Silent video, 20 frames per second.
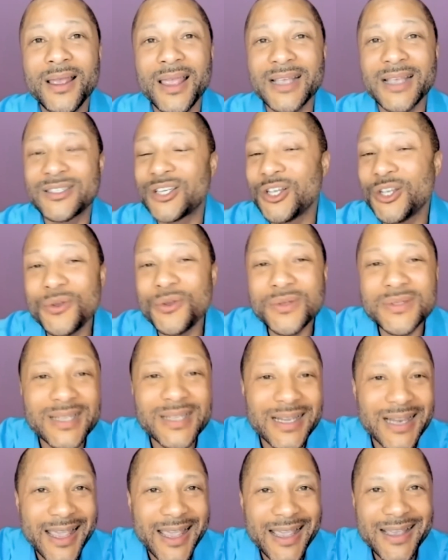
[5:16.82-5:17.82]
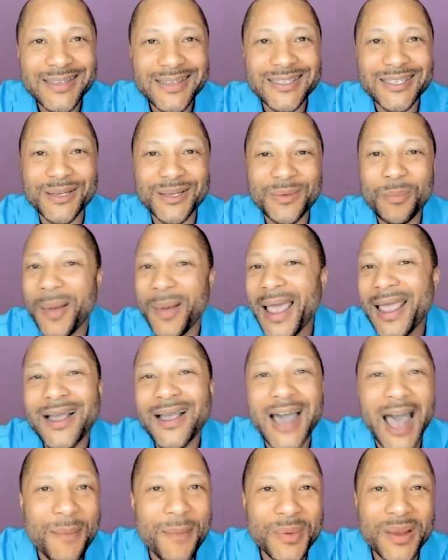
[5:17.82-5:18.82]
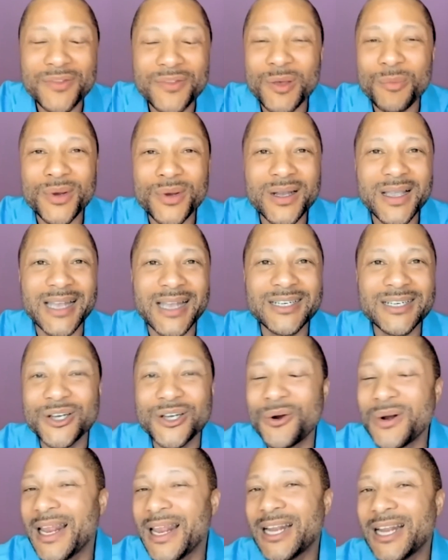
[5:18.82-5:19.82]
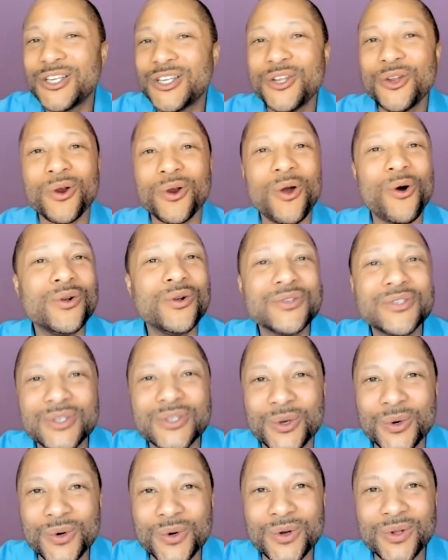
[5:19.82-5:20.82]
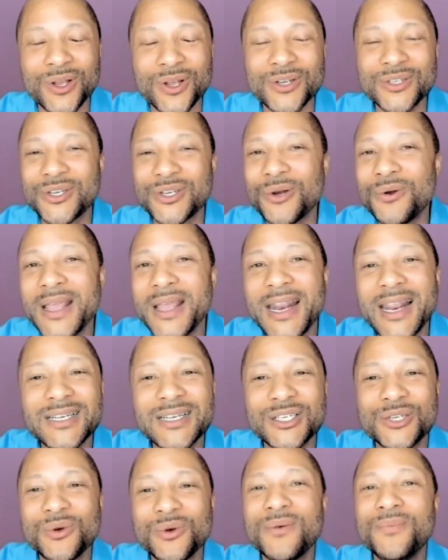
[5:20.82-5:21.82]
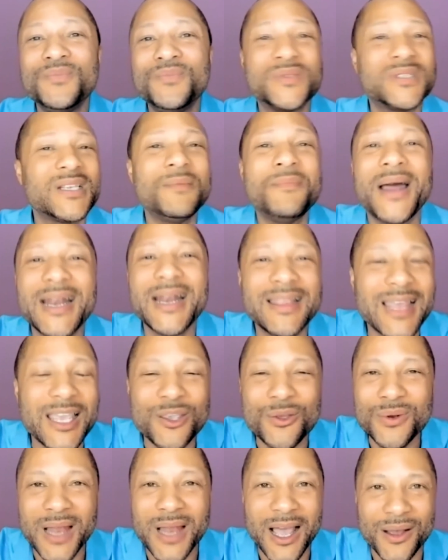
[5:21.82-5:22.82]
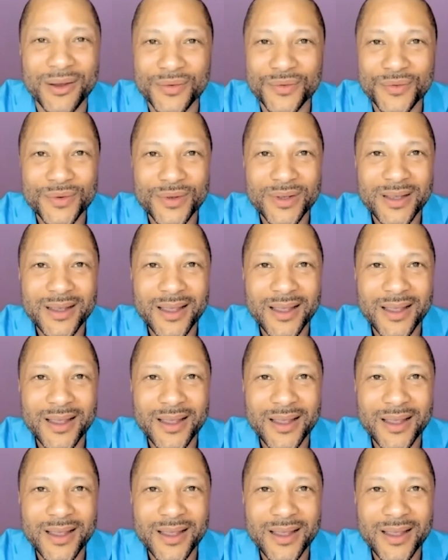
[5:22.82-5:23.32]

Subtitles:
is to use the link to buy a copy of the book and donate it to your old school or donate it to somebody that you love.